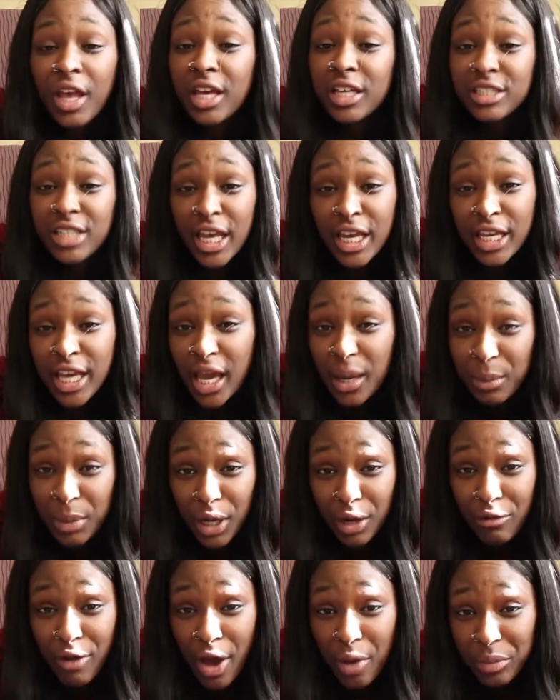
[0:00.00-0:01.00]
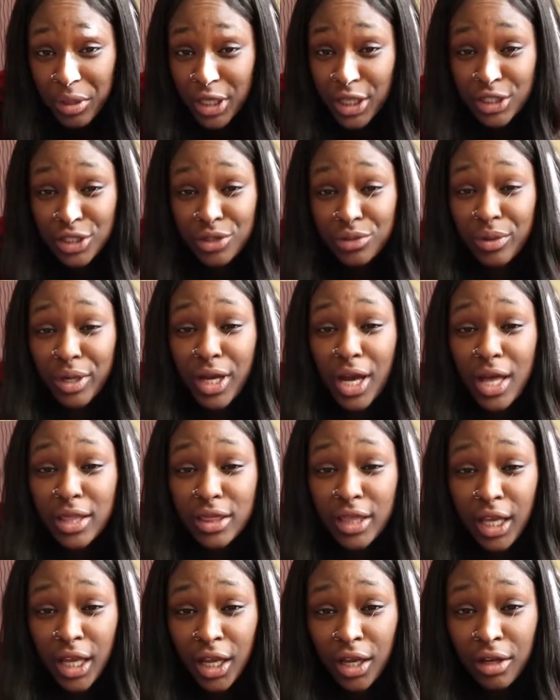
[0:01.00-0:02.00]
He said he can't be around me because of the way I
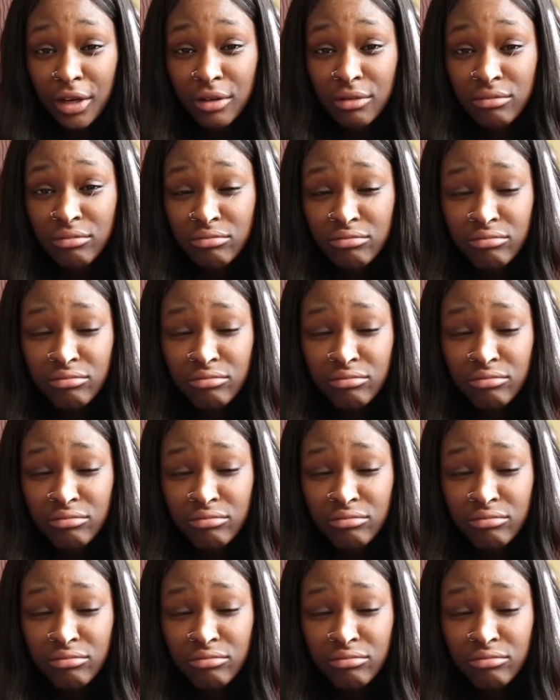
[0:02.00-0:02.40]
think.